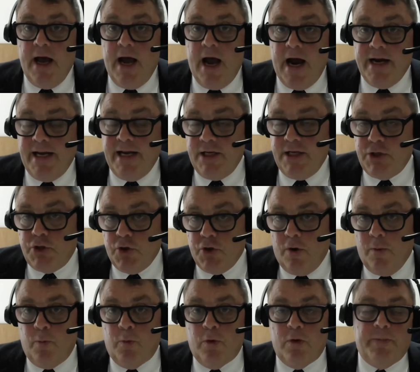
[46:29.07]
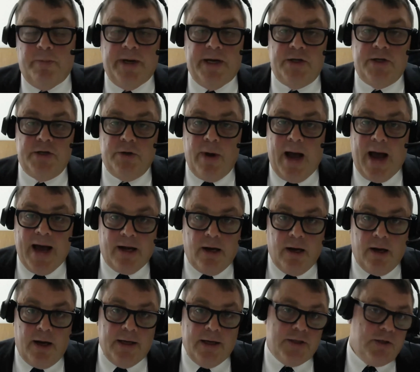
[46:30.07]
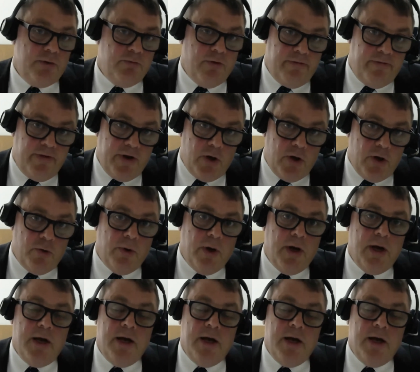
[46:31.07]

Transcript: and his job will be to analyze and review